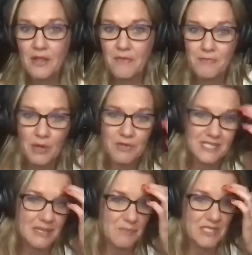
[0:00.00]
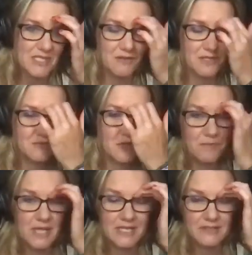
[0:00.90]
bonus episode because we're on
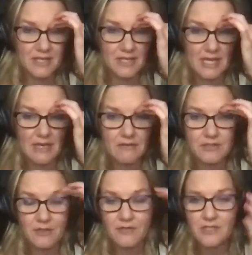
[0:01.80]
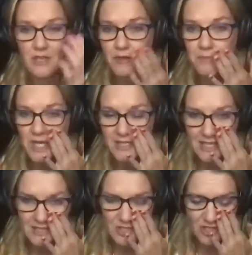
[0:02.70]
Patreon now. So for our
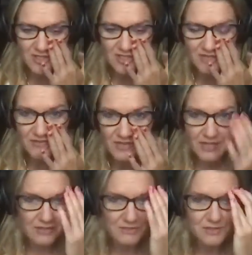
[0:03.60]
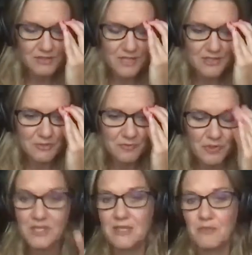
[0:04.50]
podcast, Chillin' Off, we'll do extra
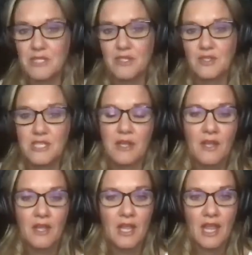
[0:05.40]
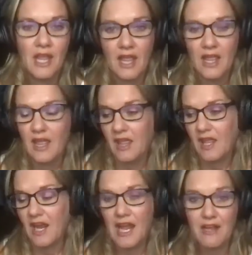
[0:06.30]
bonus episodes.
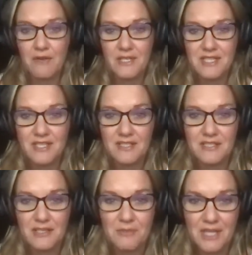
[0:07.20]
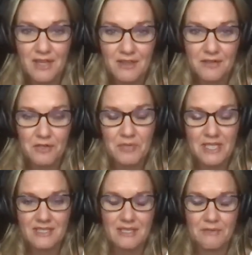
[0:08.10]
And I always think it's going to be like 30
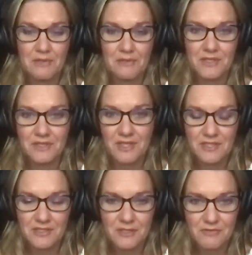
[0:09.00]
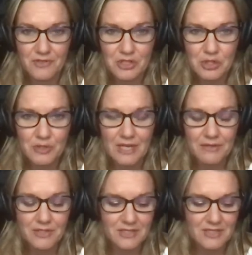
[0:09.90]
minutes. And we were on Zoom for 2
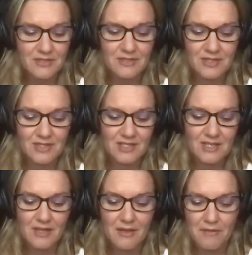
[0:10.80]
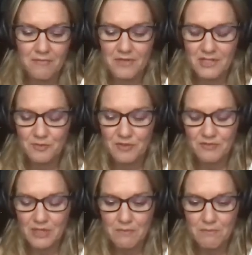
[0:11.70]
hours. So it's been
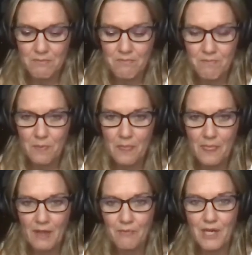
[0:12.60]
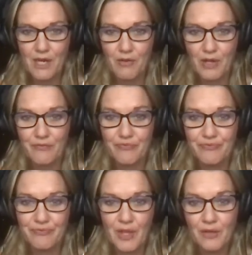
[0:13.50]
fun. But anyway,
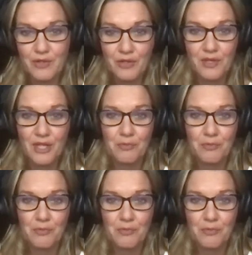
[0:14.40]
doing a lot of